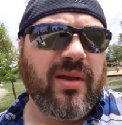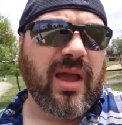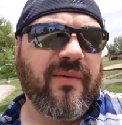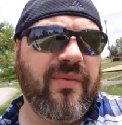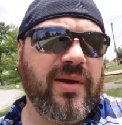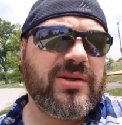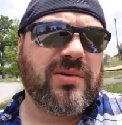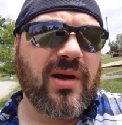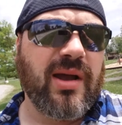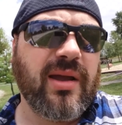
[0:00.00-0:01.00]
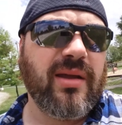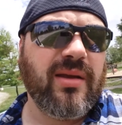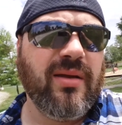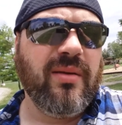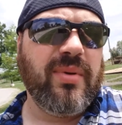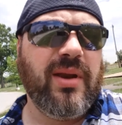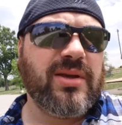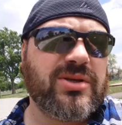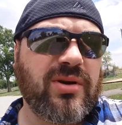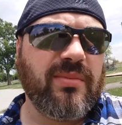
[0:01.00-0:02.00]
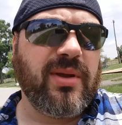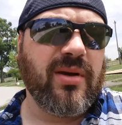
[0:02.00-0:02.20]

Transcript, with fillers: halfway trying, being extremely